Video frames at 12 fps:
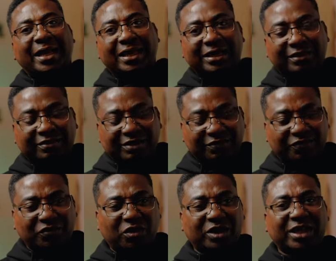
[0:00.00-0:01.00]
get in
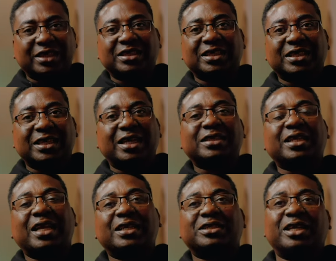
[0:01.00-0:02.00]
4K signals
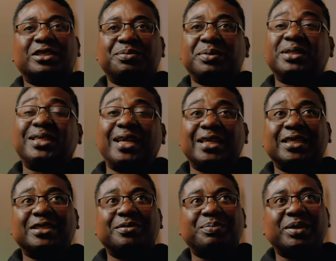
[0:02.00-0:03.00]
and transmit
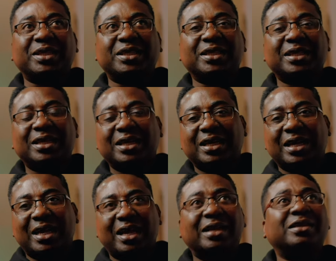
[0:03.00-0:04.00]
1080p.
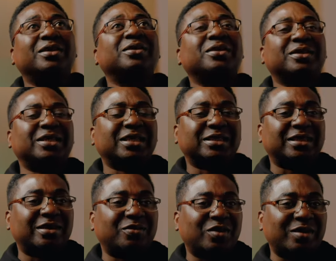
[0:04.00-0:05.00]
I don't
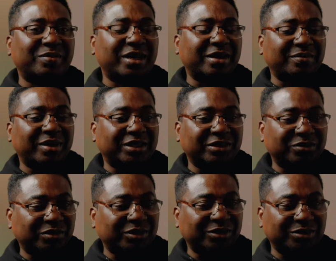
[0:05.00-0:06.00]
understand why Blackmagic
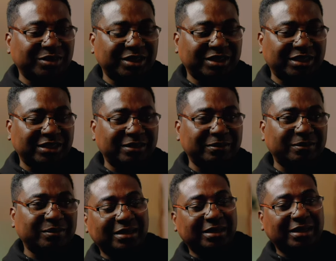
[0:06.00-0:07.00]
would do this.
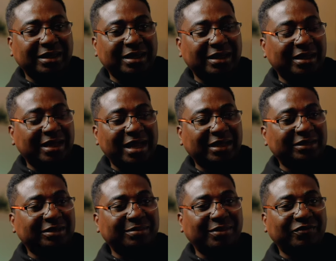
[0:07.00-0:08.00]
It has
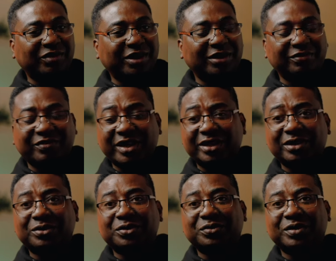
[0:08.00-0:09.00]
to be for a very
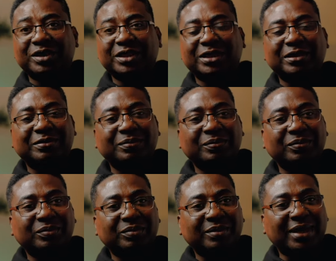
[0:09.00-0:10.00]
good reason.
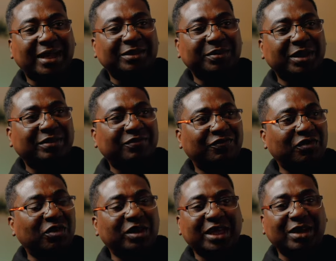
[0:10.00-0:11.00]
I expect
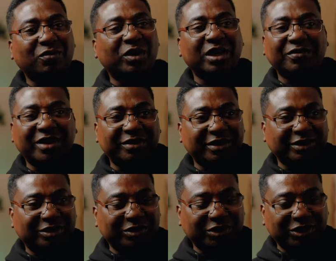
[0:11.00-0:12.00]
4K, whatever
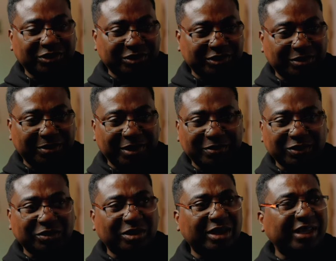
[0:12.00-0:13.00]
resolution, to be able
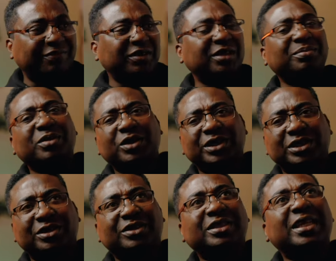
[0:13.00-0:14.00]
to, even the
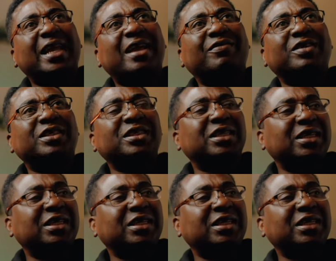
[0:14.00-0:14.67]
monitors, they have it.